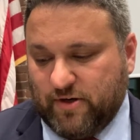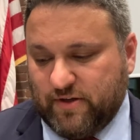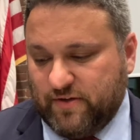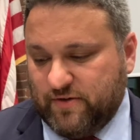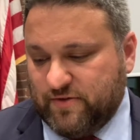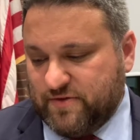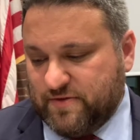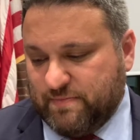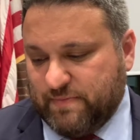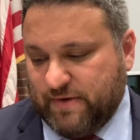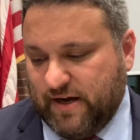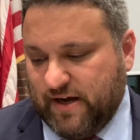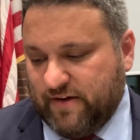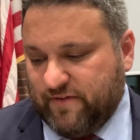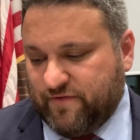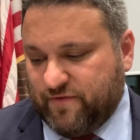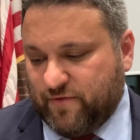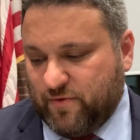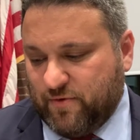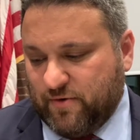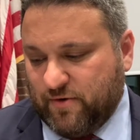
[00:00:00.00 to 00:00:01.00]
And there was a bond
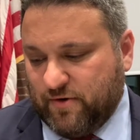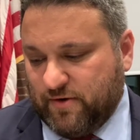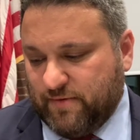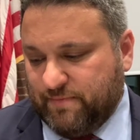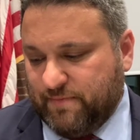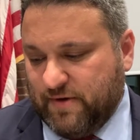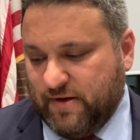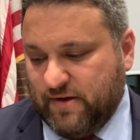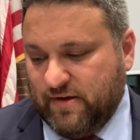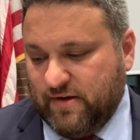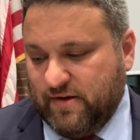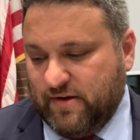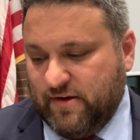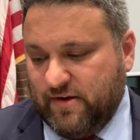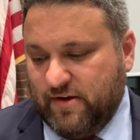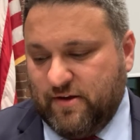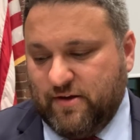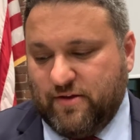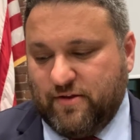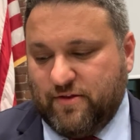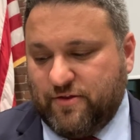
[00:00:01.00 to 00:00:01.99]
for
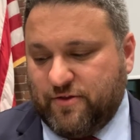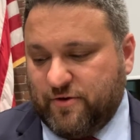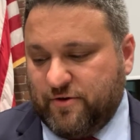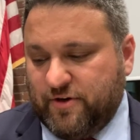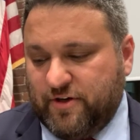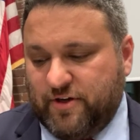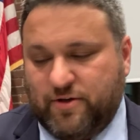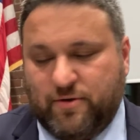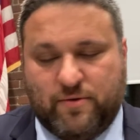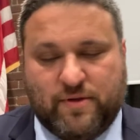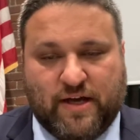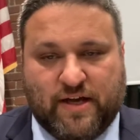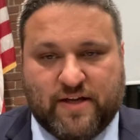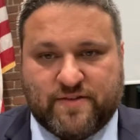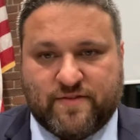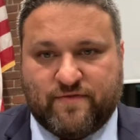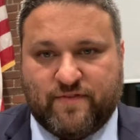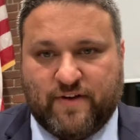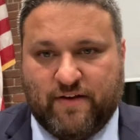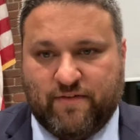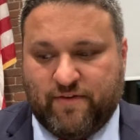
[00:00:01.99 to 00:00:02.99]

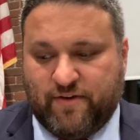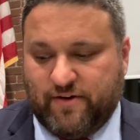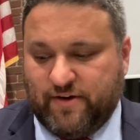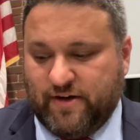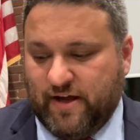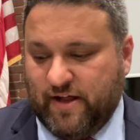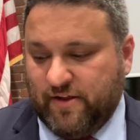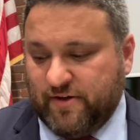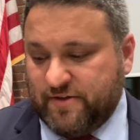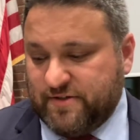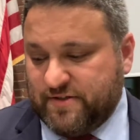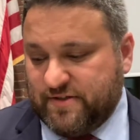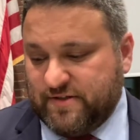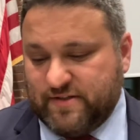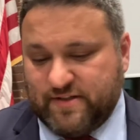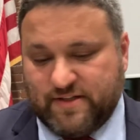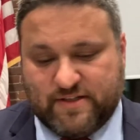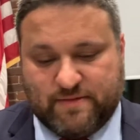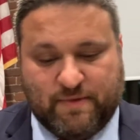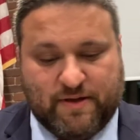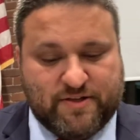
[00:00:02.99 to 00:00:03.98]
$32,500.
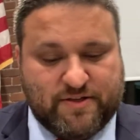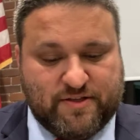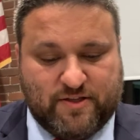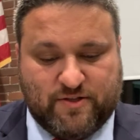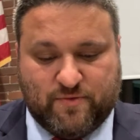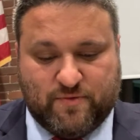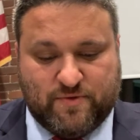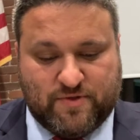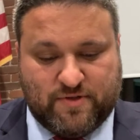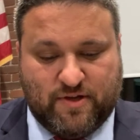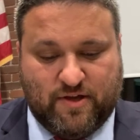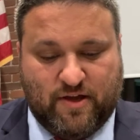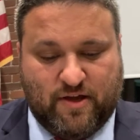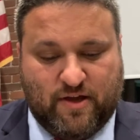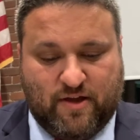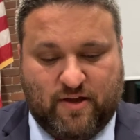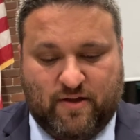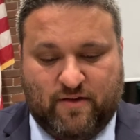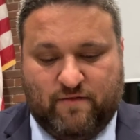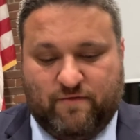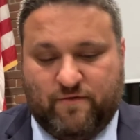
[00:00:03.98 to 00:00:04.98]
As I mentioned, this was
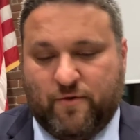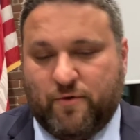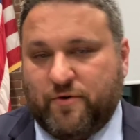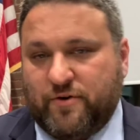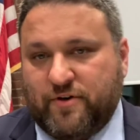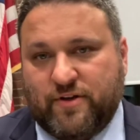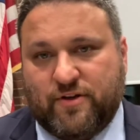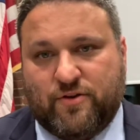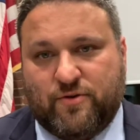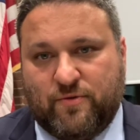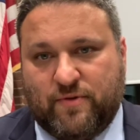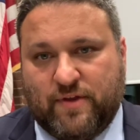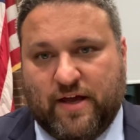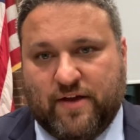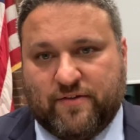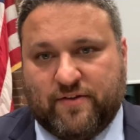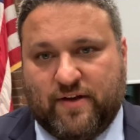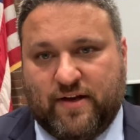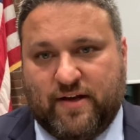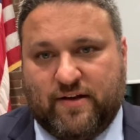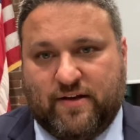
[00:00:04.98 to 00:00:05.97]
voted in
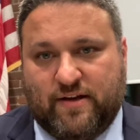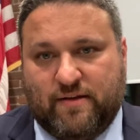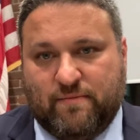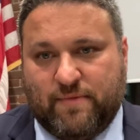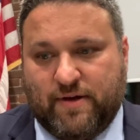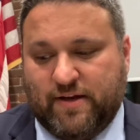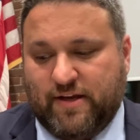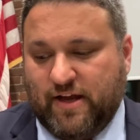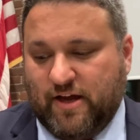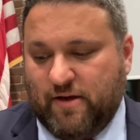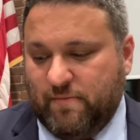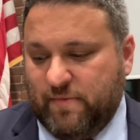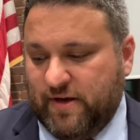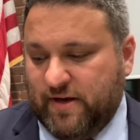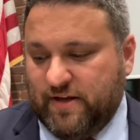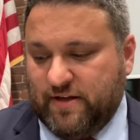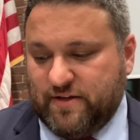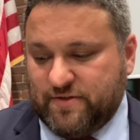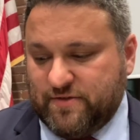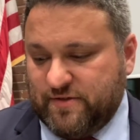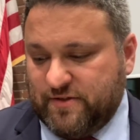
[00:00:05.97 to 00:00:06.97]
2018 by town
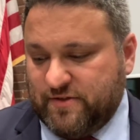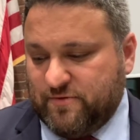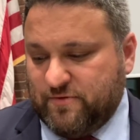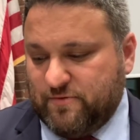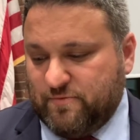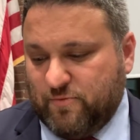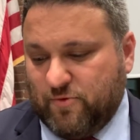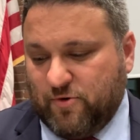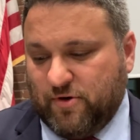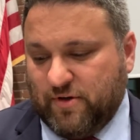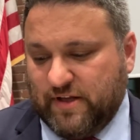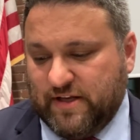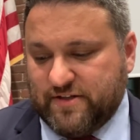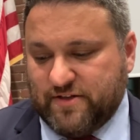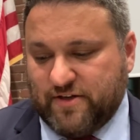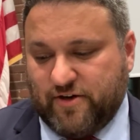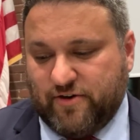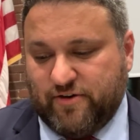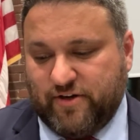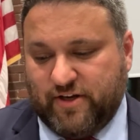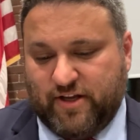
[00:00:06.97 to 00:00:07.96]
meeting, so this was more or less
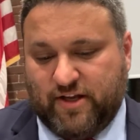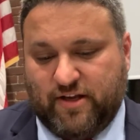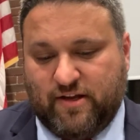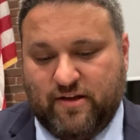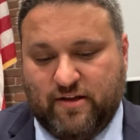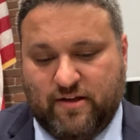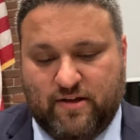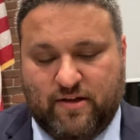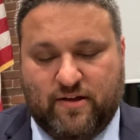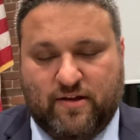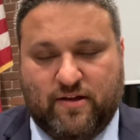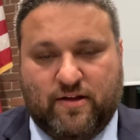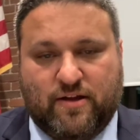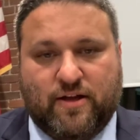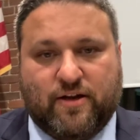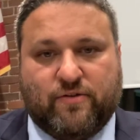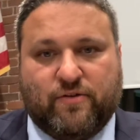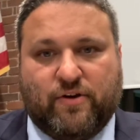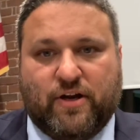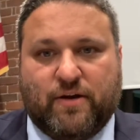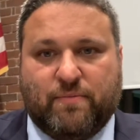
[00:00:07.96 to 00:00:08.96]
already
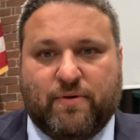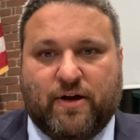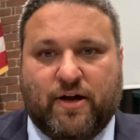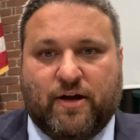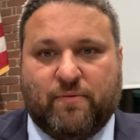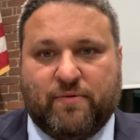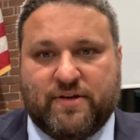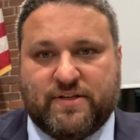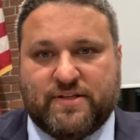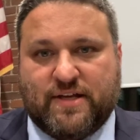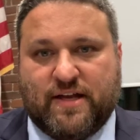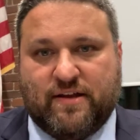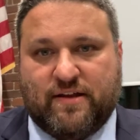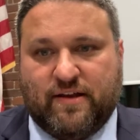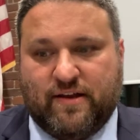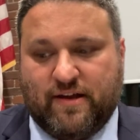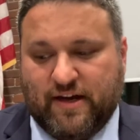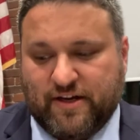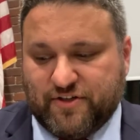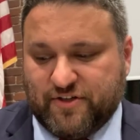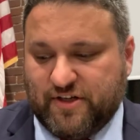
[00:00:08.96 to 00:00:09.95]
agreed upon. We just had to
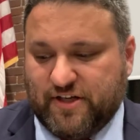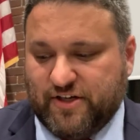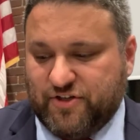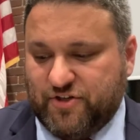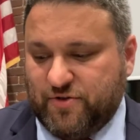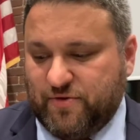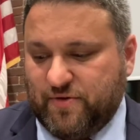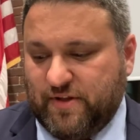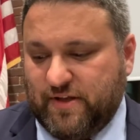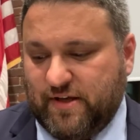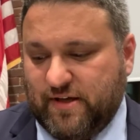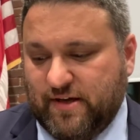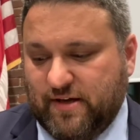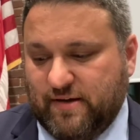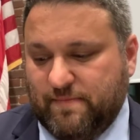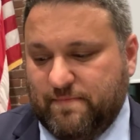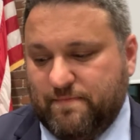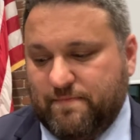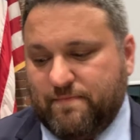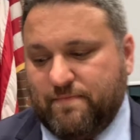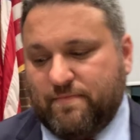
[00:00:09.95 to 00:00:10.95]
actually issue the
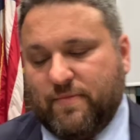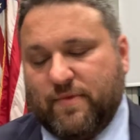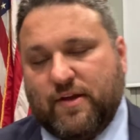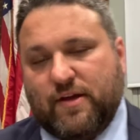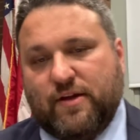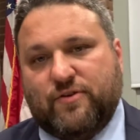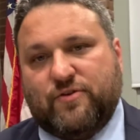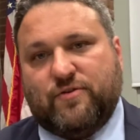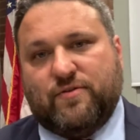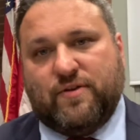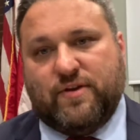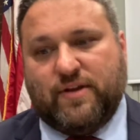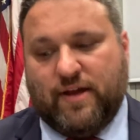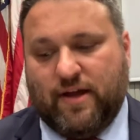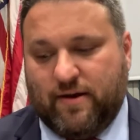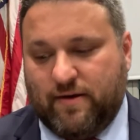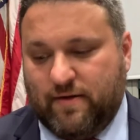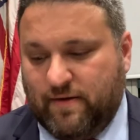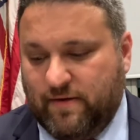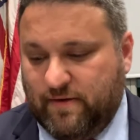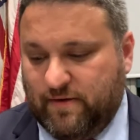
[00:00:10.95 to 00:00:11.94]

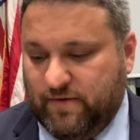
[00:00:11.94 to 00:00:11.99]
debt.